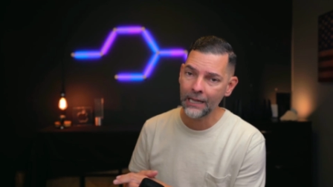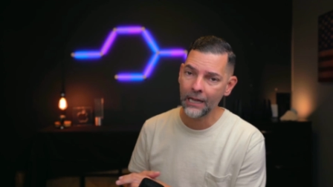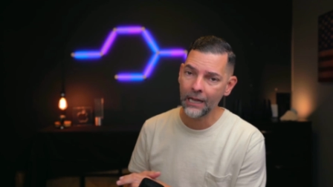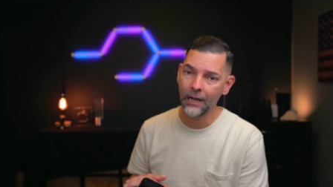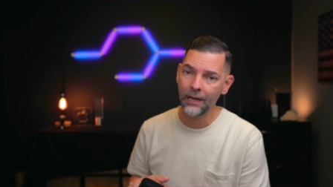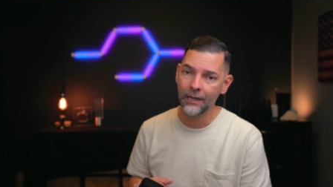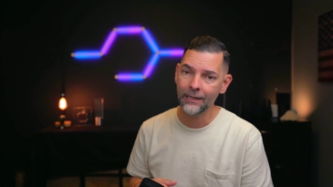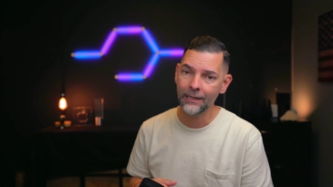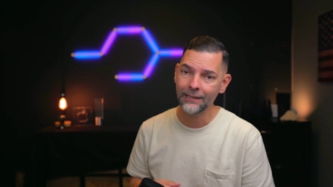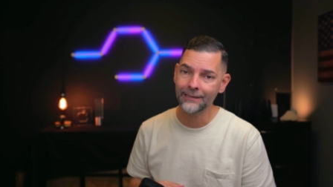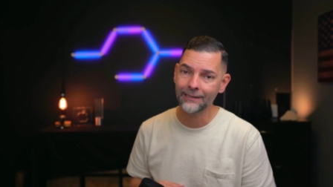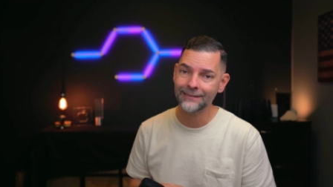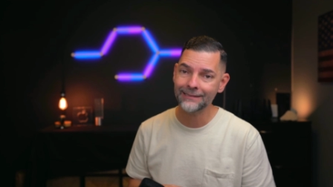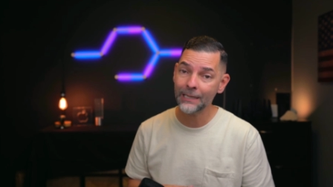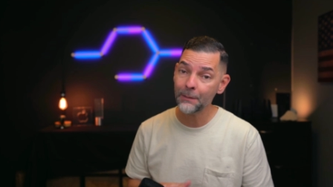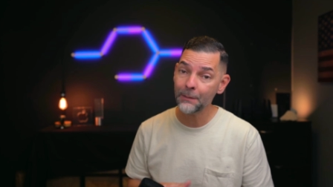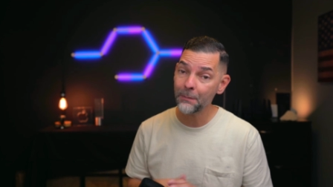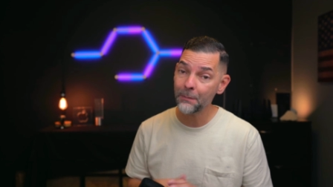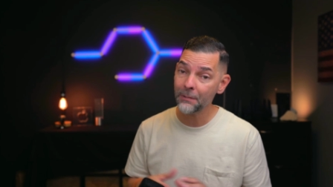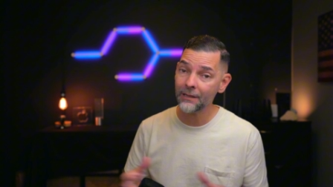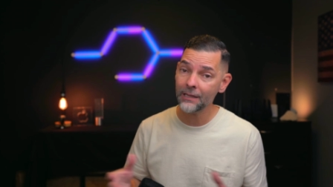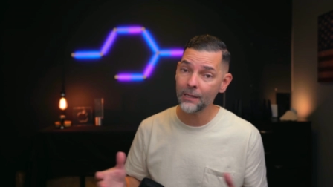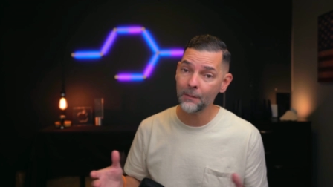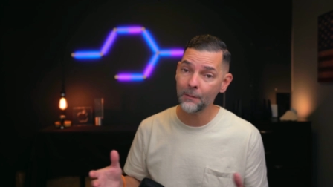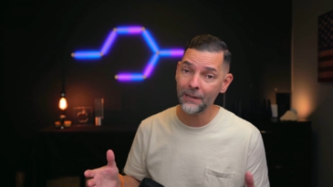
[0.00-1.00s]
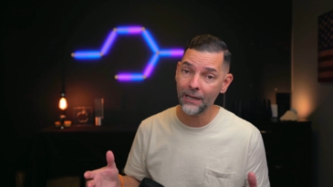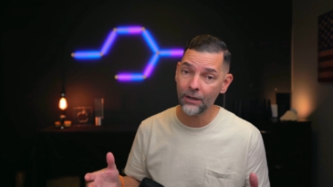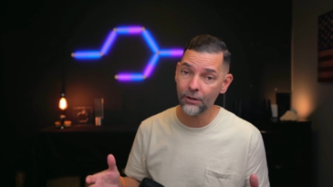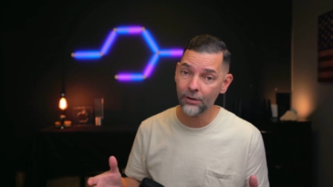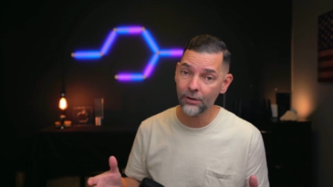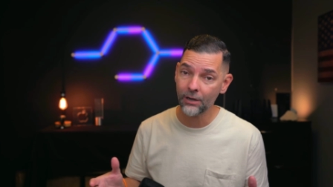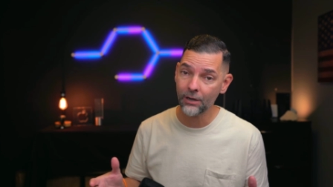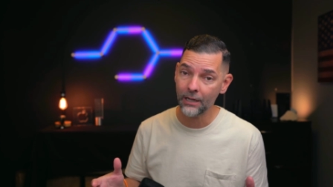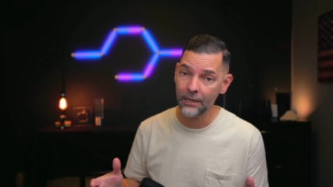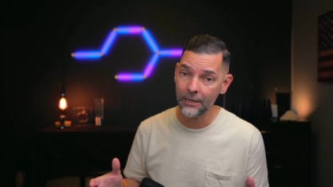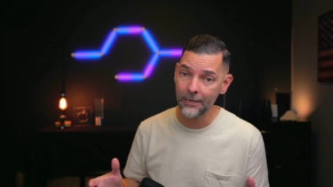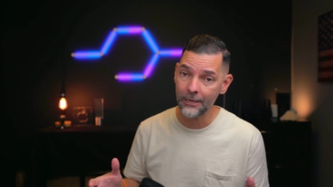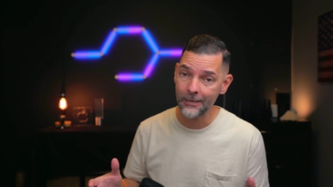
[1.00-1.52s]
Uh, typically
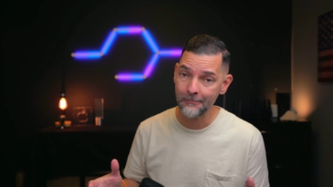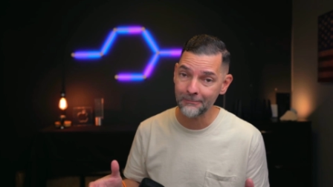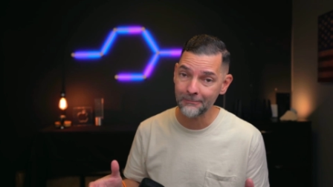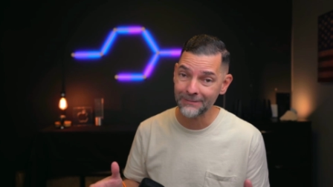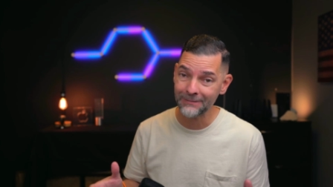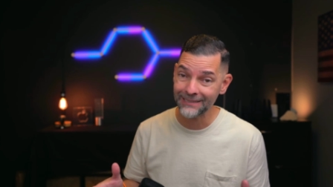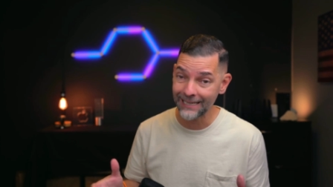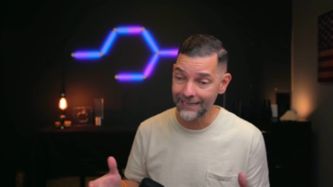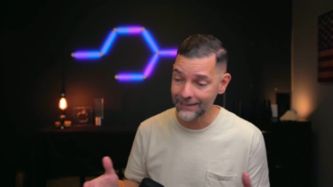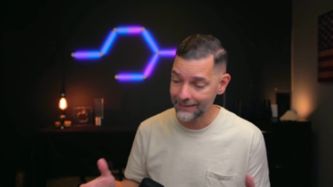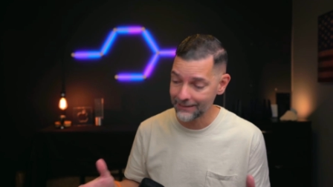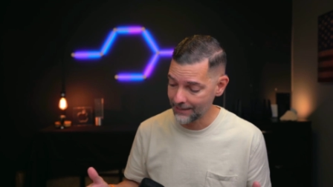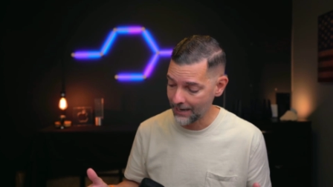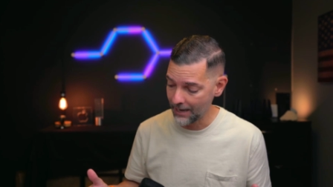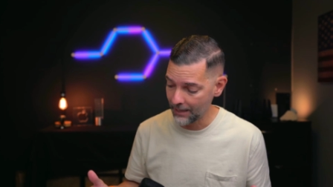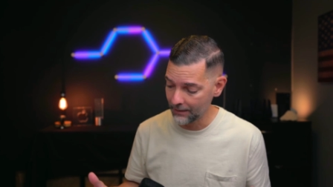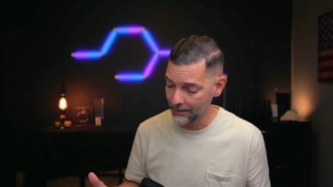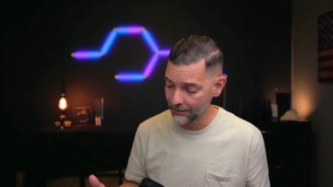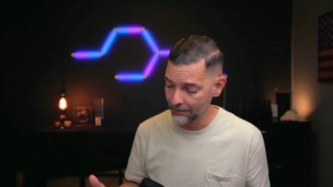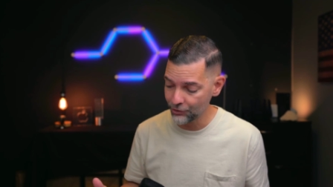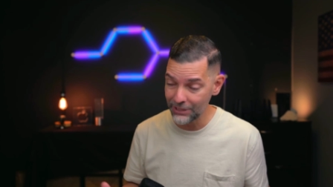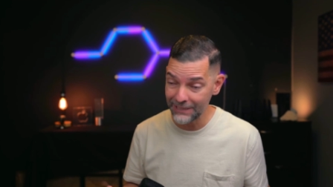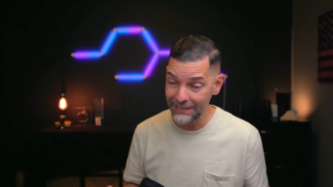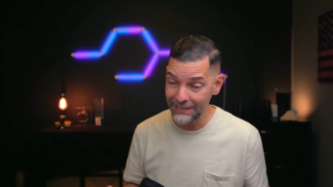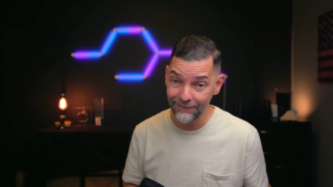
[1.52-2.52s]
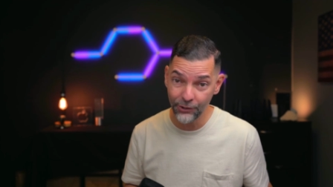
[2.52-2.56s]
about um, technology,